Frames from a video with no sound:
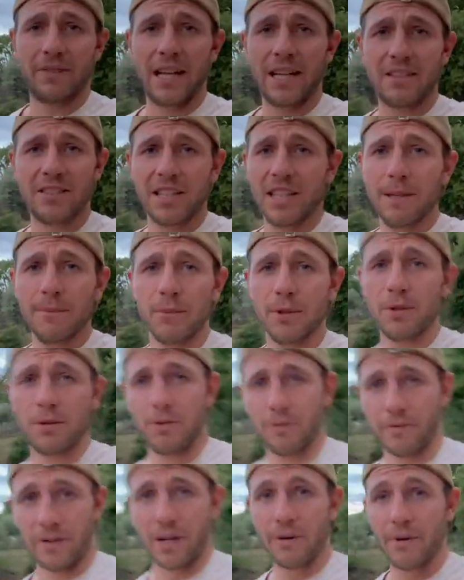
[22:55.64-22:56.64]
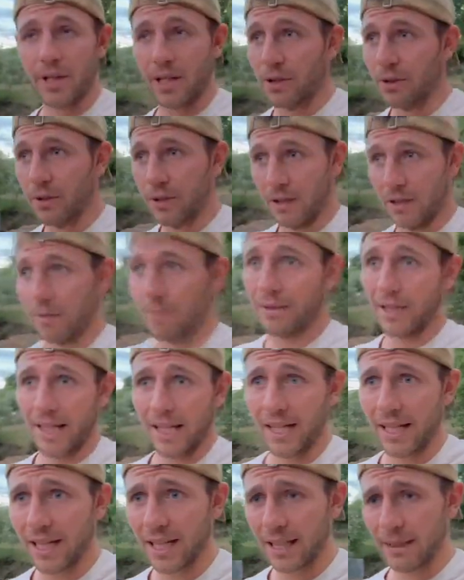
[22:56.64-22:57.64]
seem to do very good in the
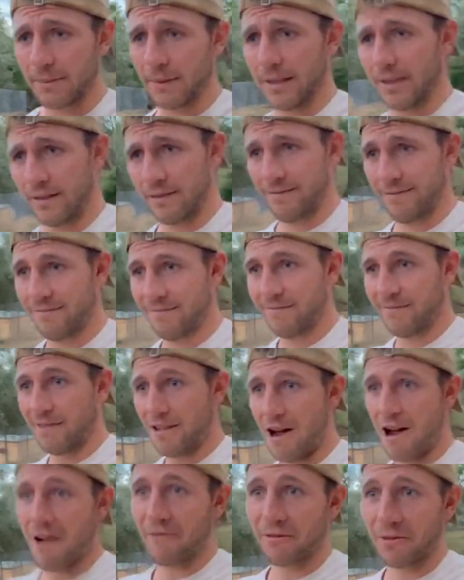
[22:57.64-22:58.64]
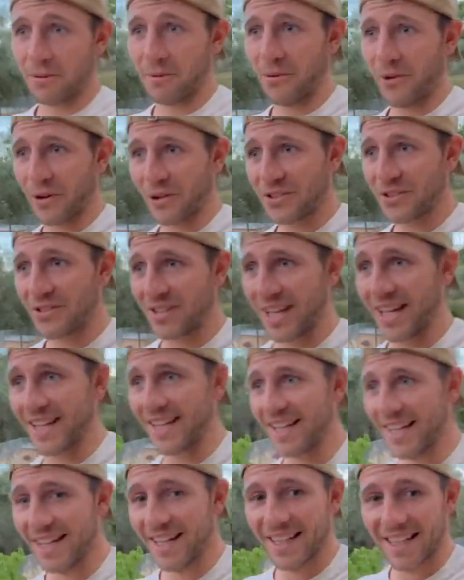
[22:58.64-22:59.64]
beginning, and then afterwards
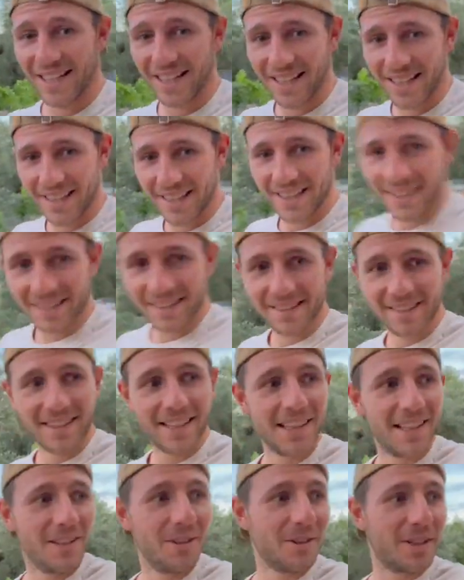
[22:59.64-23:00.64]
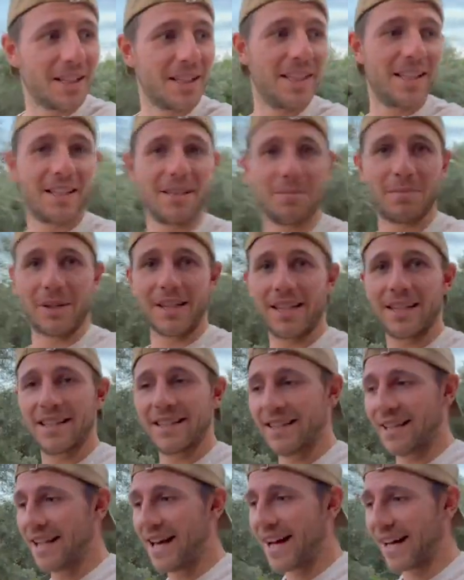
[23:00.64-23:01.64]
they look a little bit
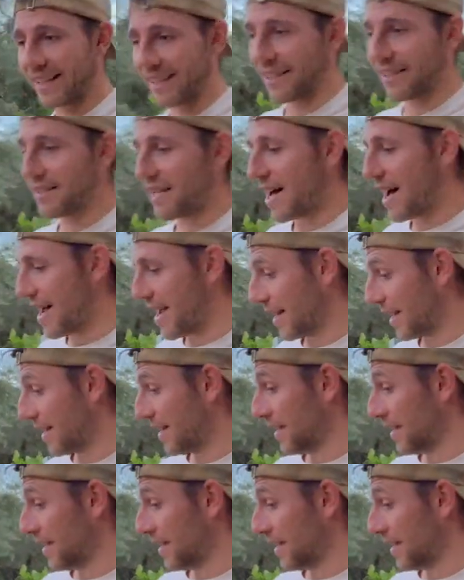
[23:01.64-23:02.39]
like they're dying.